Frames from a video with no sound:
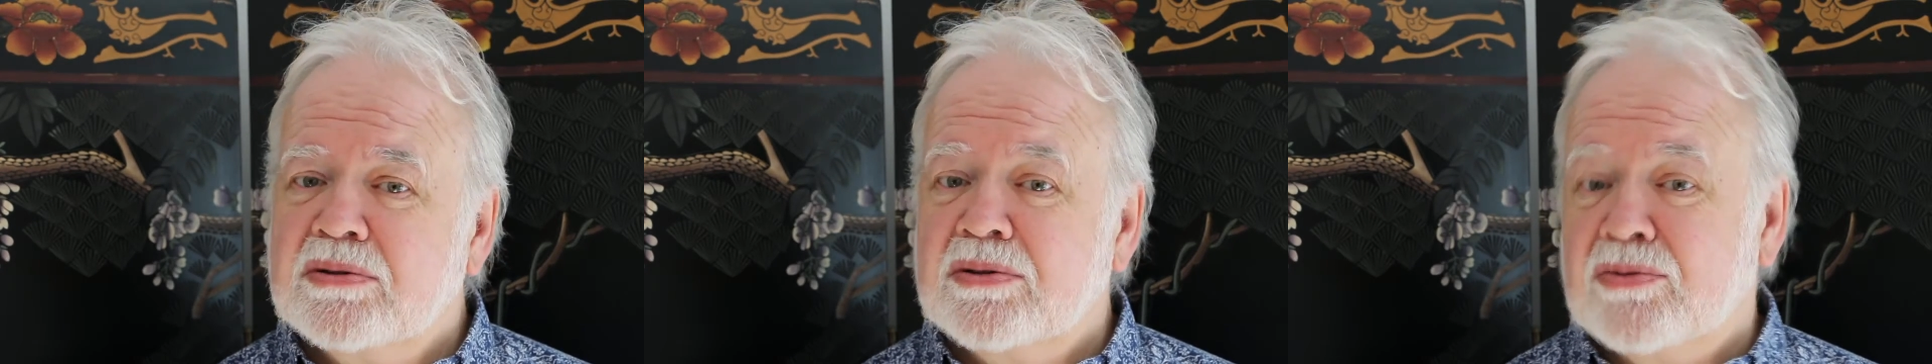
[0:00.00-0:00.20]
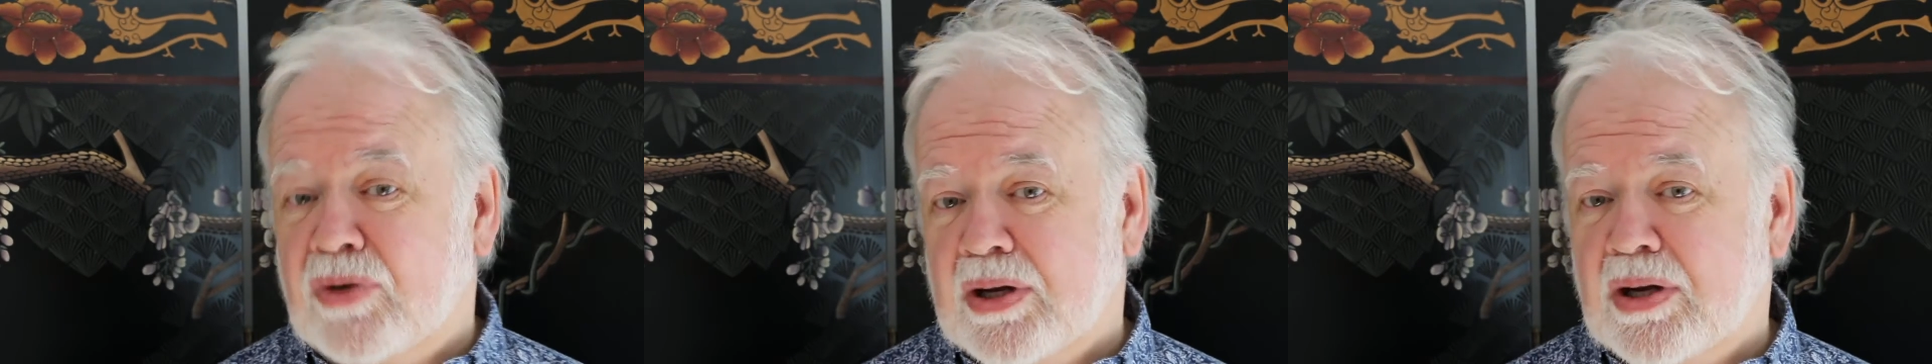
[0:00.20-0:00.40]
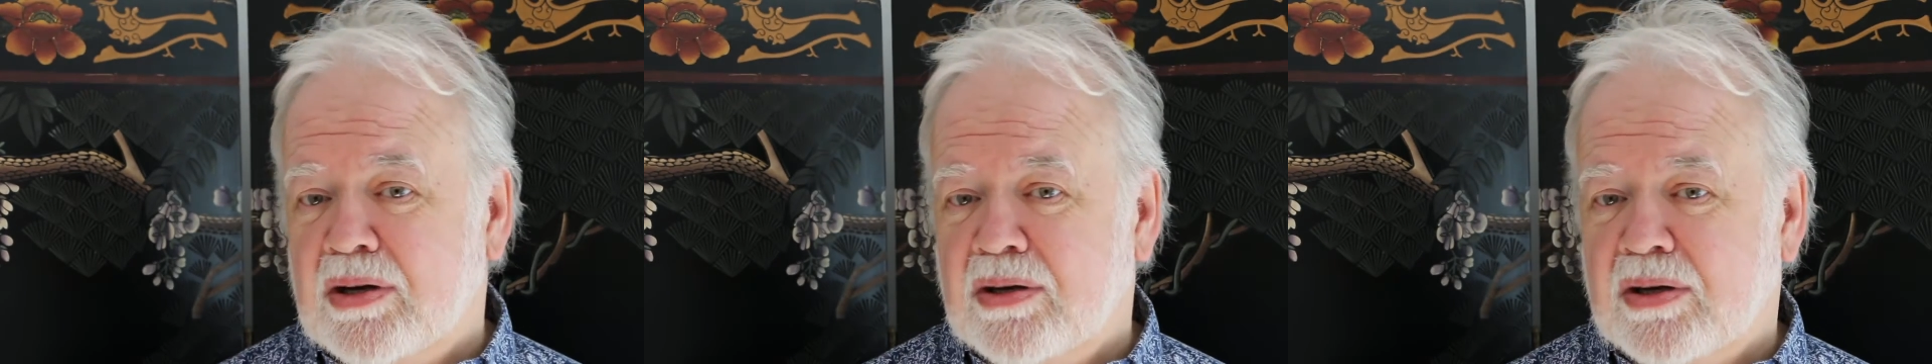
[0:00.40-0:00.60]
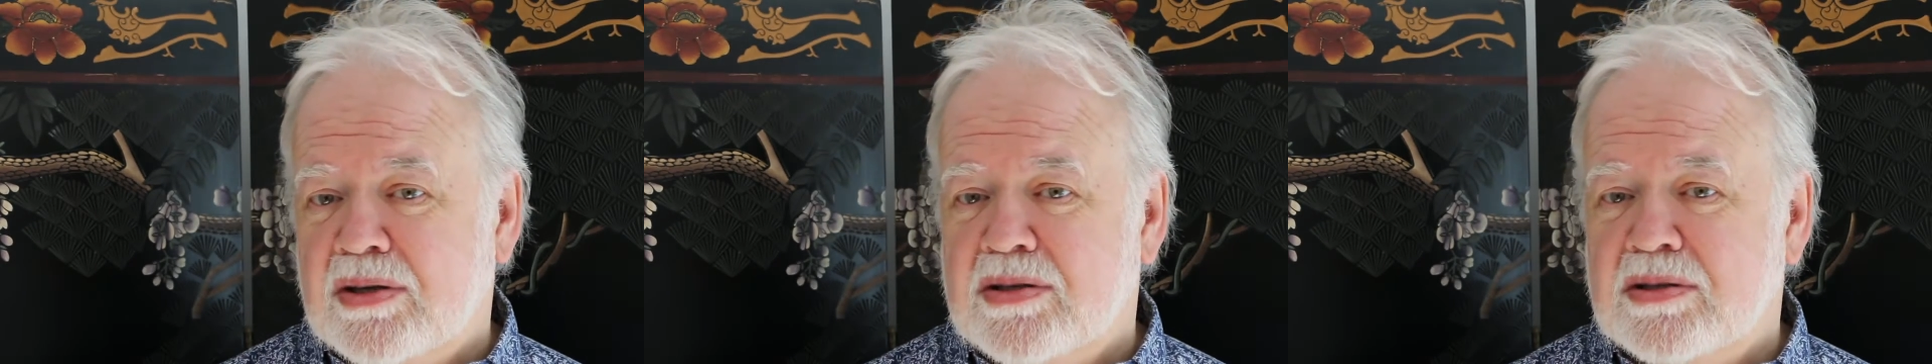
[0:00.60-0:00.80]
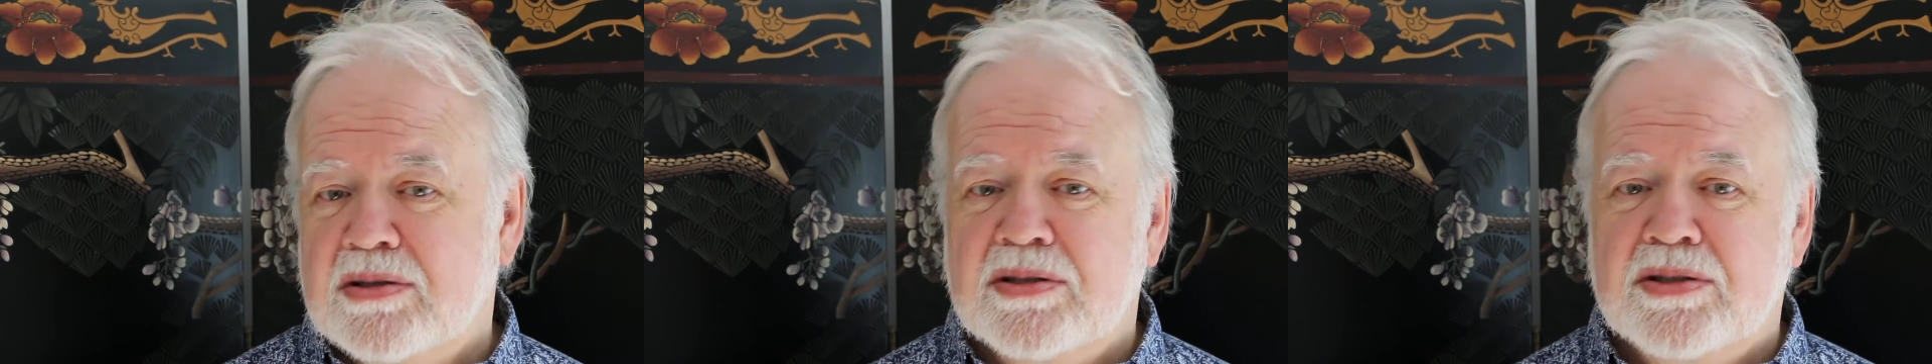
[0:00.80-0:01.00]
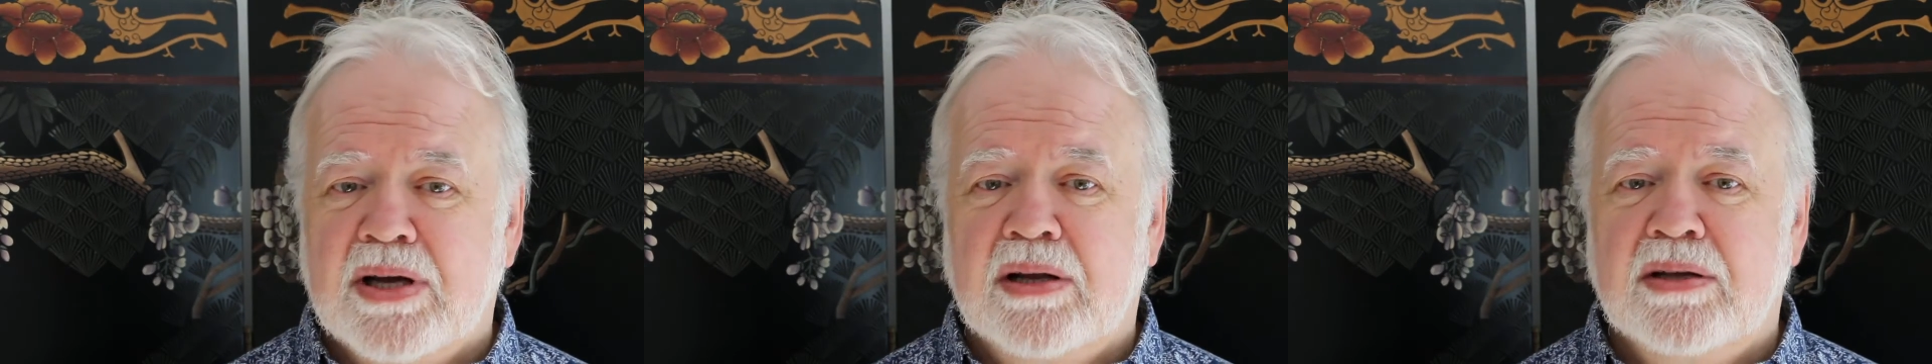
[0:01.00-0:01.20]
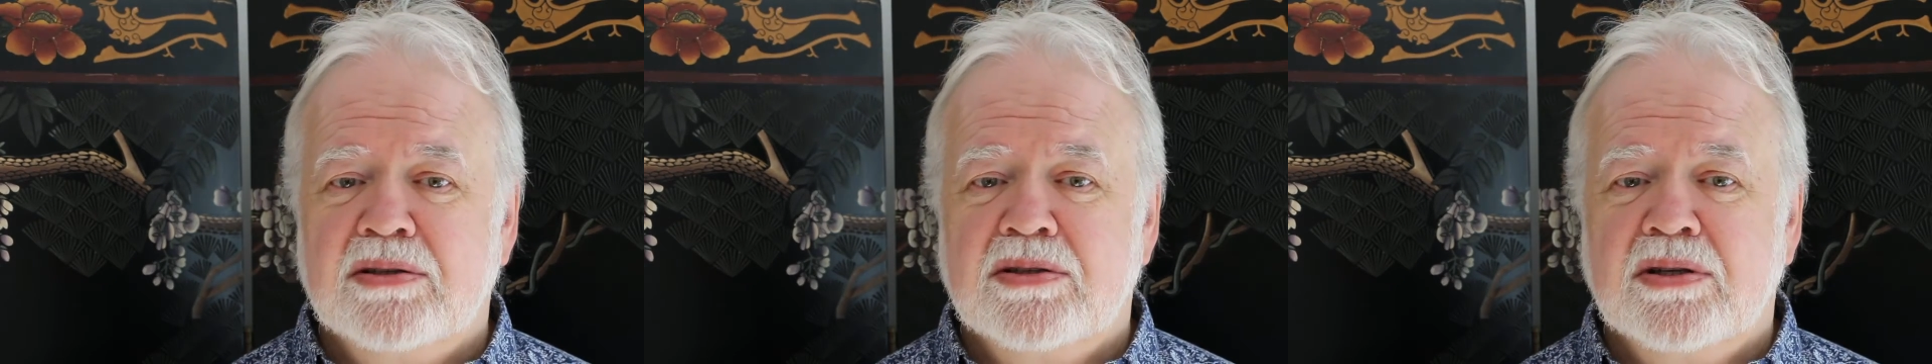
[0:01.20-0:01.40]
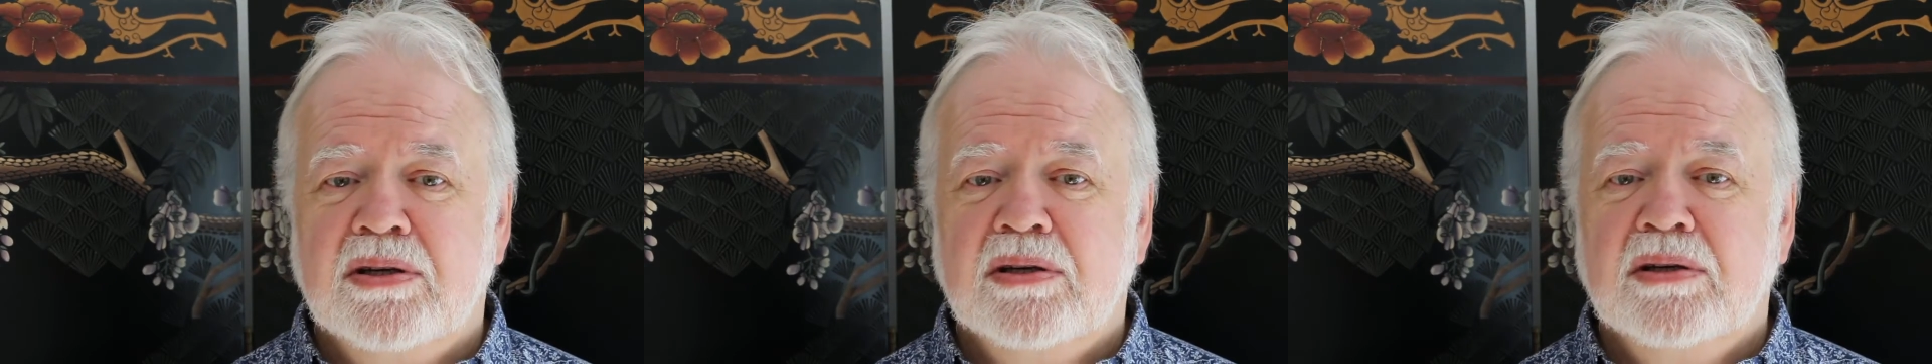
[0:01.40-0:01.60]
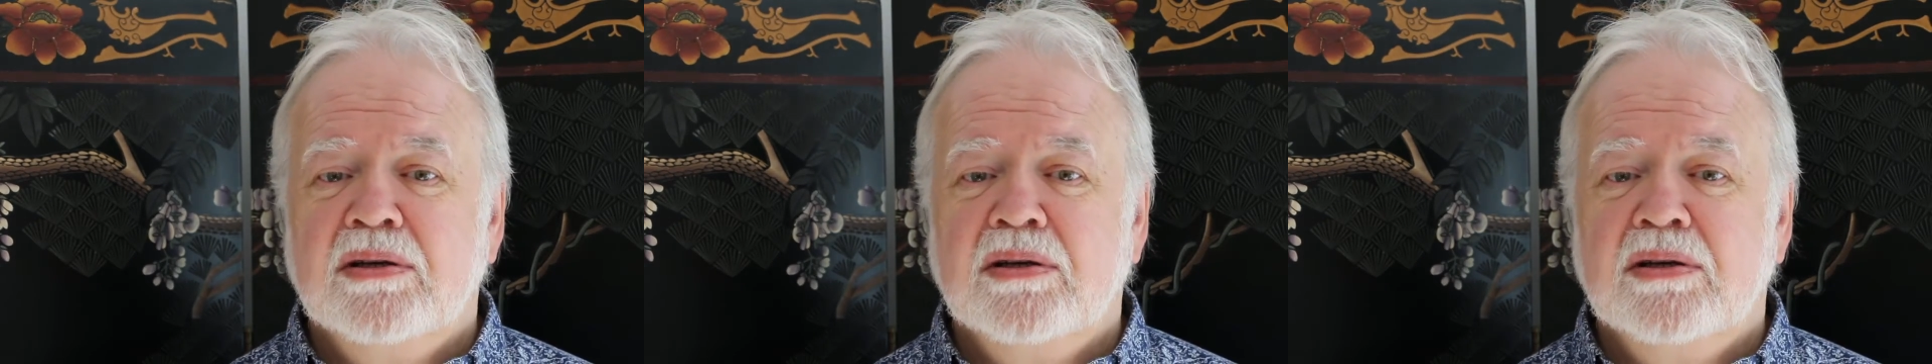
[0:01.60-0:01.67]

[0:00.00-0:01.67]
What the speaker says: that recognises the talent